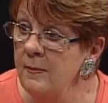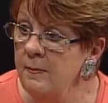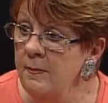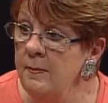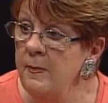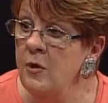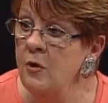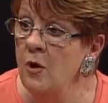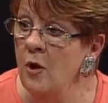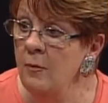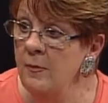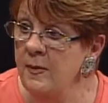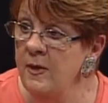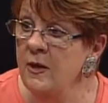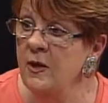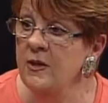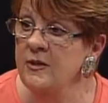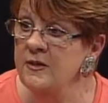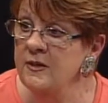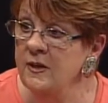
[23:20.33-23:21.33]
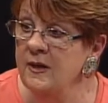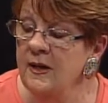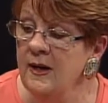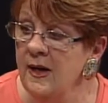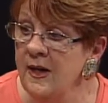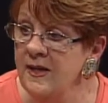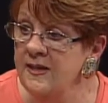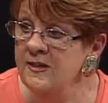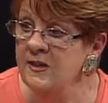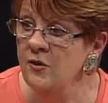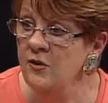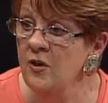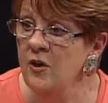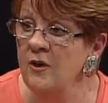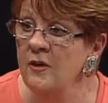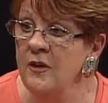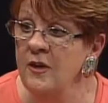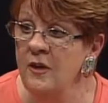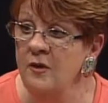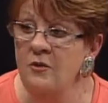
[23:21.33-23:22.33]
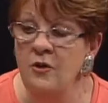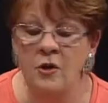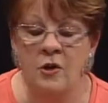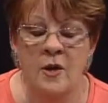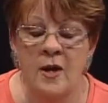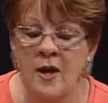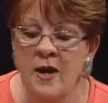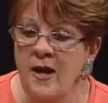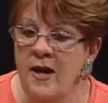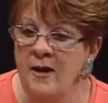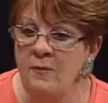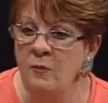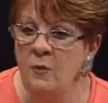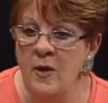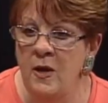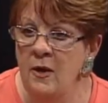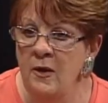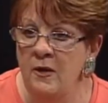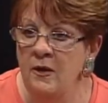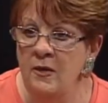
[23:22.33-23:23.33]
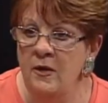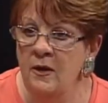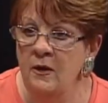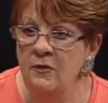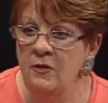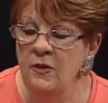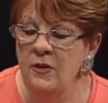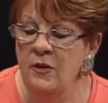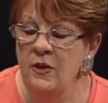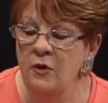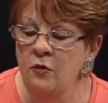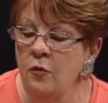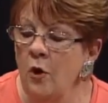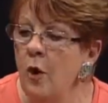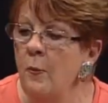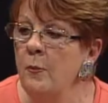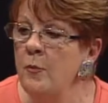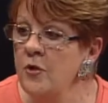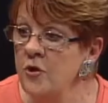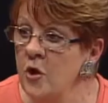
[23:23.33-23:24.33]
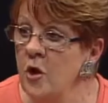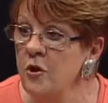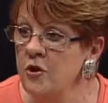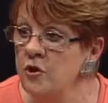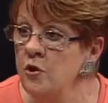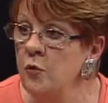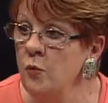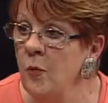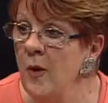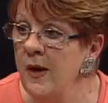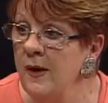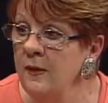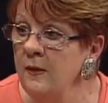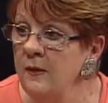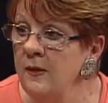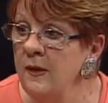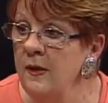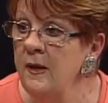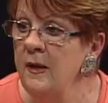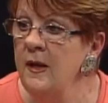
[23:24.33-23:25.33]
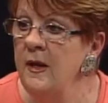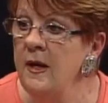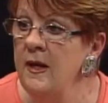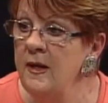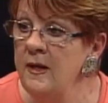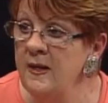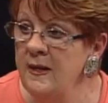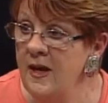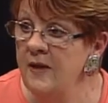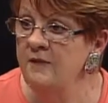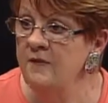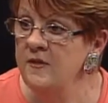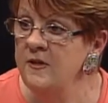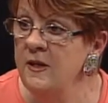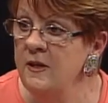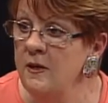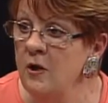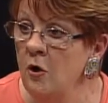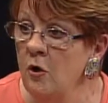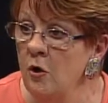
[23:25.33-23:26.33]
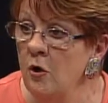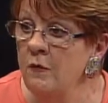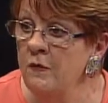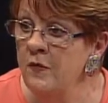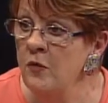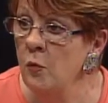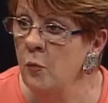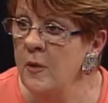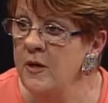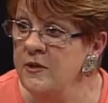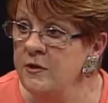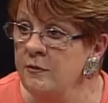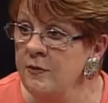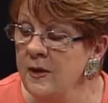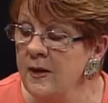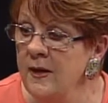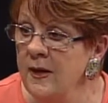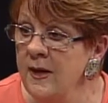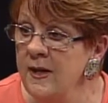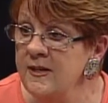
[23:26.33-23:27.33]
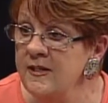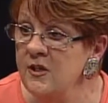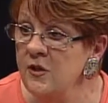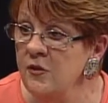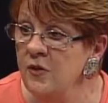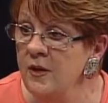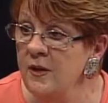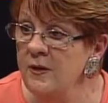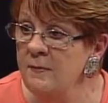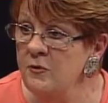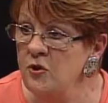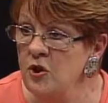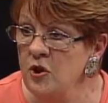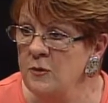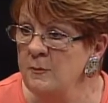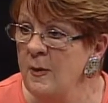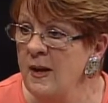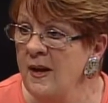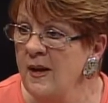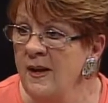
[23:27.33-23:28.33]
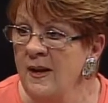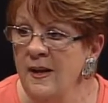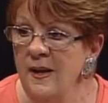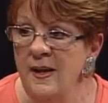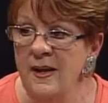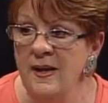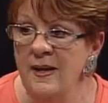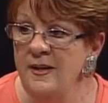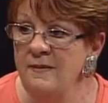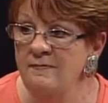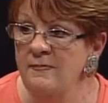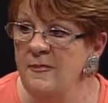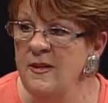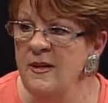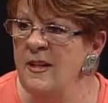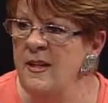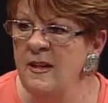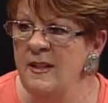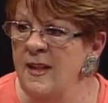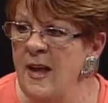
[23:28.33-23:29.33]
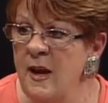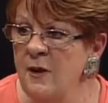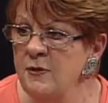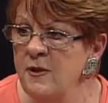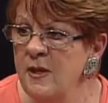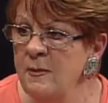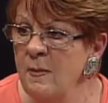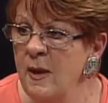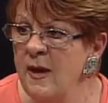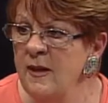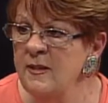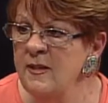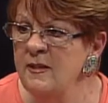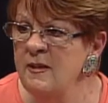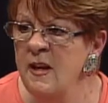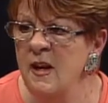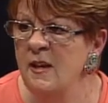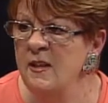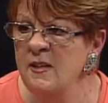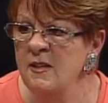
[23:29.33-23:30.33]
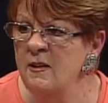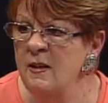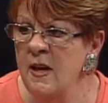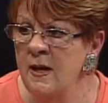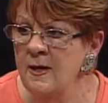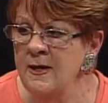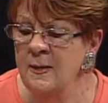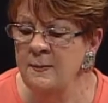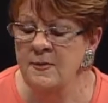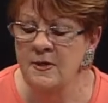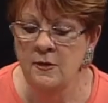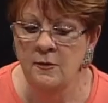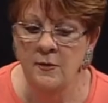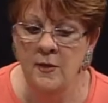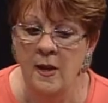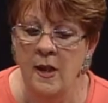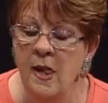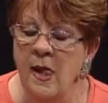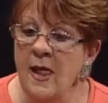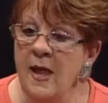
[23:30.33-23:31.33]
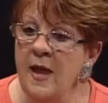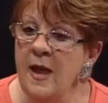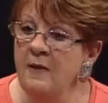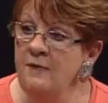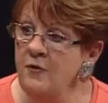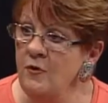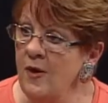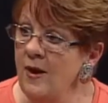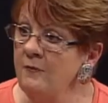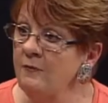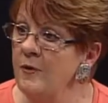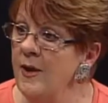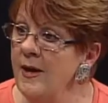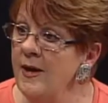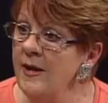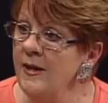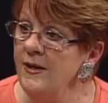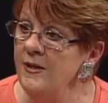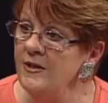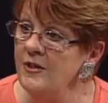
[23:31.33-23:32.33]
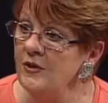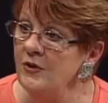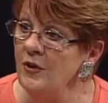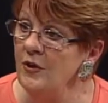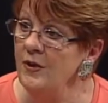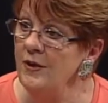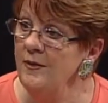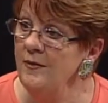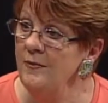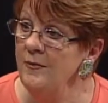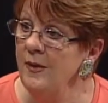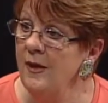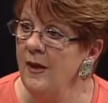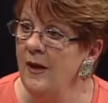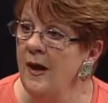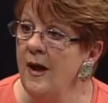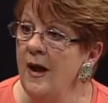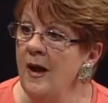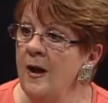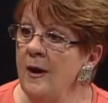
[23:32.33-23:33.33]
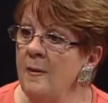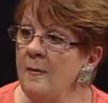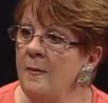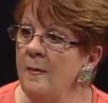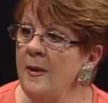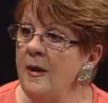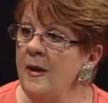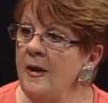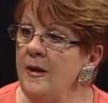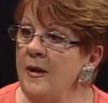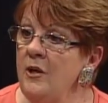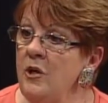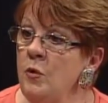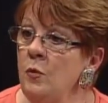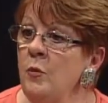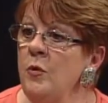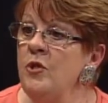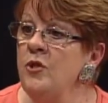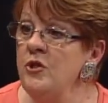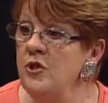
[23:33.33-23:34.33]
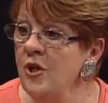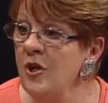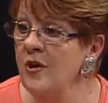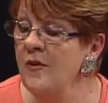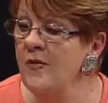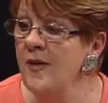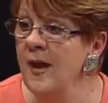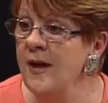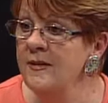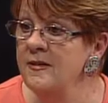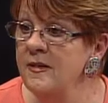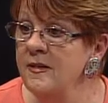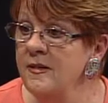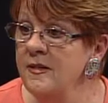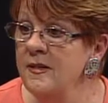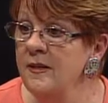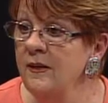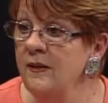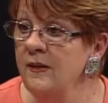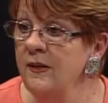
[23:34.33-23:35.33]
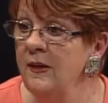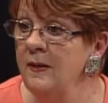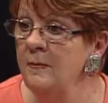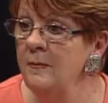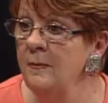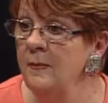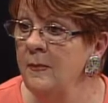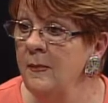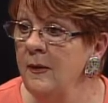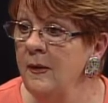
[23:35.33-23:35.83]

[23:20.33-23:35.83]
you know, because clay soil, you know, it, the, the crop would not do well left uh, over the winter in clay soil. It would just be a, a okay. lousy mess. A yes, mess, yeah, yeah. absolutely. Okay. If you have regular soil, um, you wouldn't turn that until um,